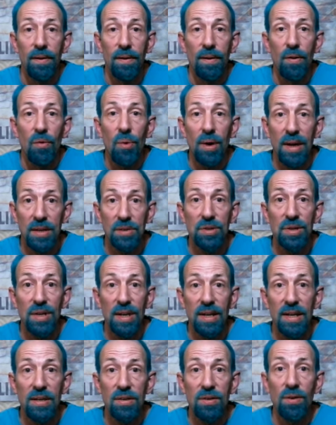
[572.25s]
which
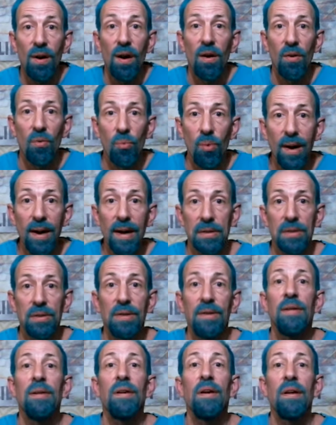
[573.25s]
is what?
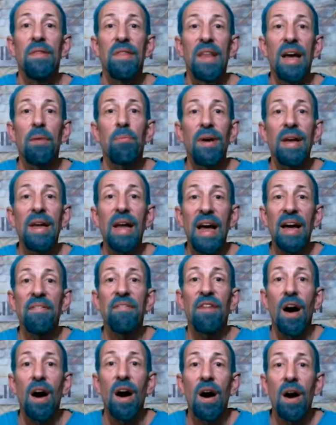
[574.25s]
That we have
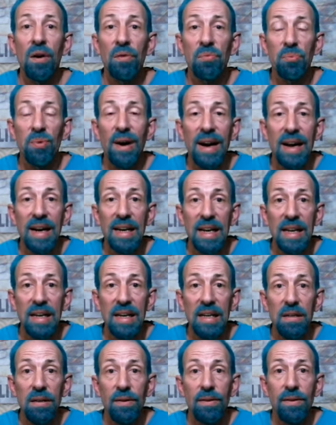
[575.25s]

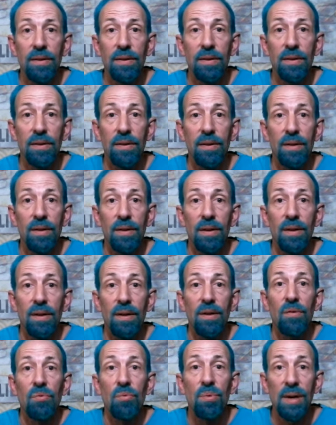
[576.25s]
already
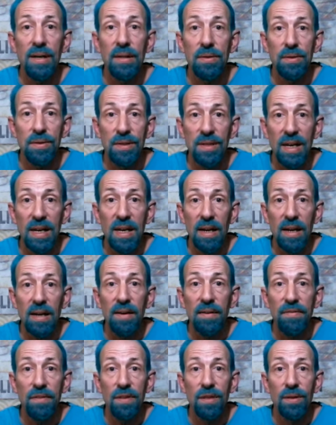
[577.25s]

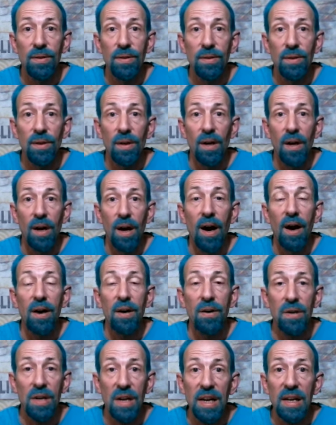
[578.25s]
received our
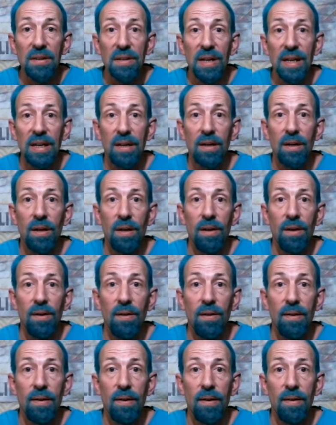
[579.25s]
healing.
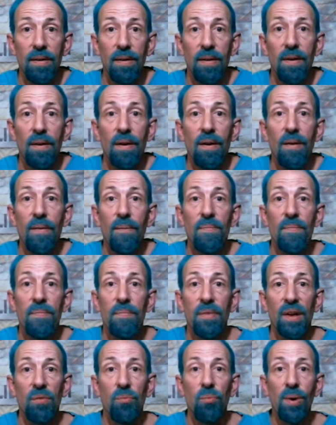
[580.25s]

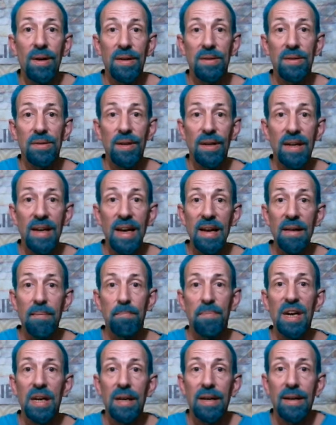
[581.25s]
Once again,
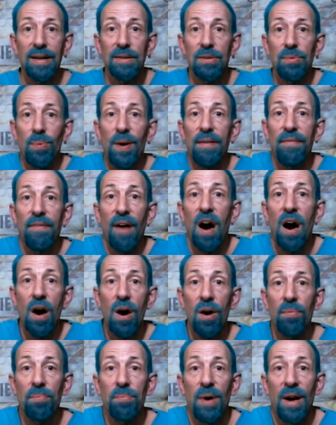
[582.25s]
because we've
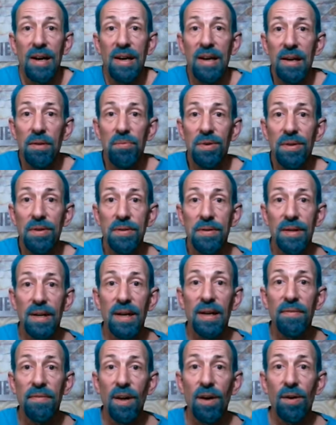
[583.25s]
already
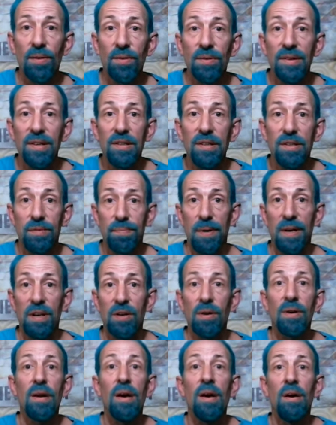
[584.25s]
received the Holy
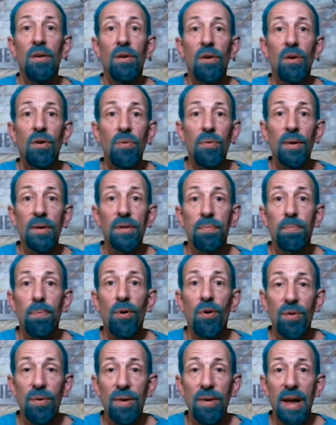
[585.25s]
Spirit who was
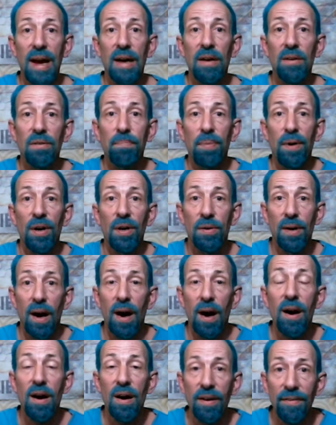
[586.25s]
poured out upon
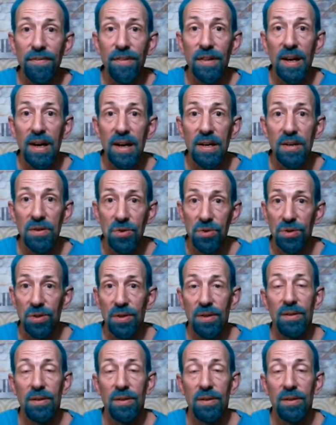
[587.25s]
all flesh.